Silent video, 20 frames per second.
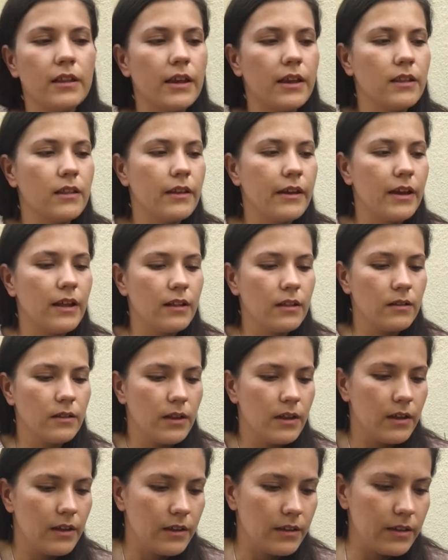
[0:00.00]
and I'll
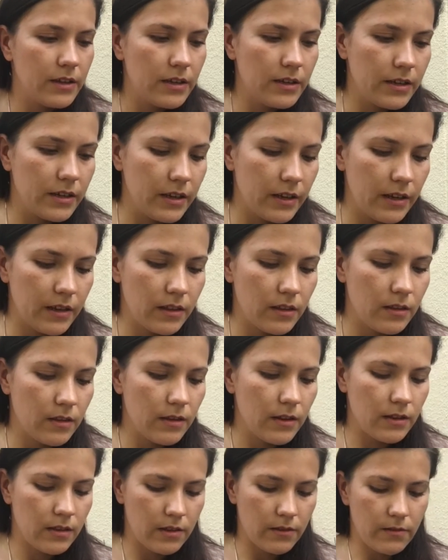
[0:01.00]
knit it
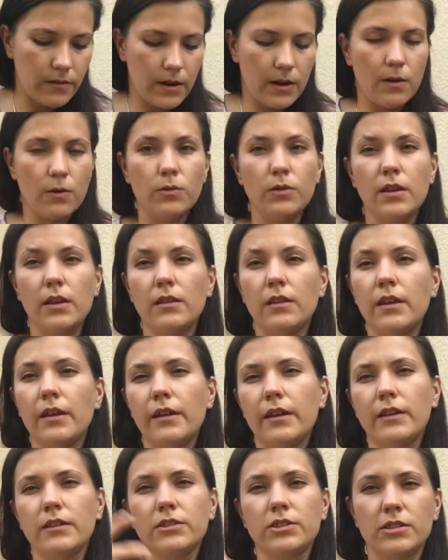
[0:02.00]
in the round, and
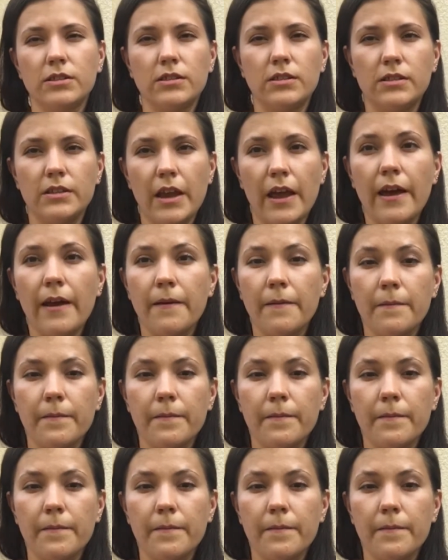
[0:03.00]
then I'll just stick.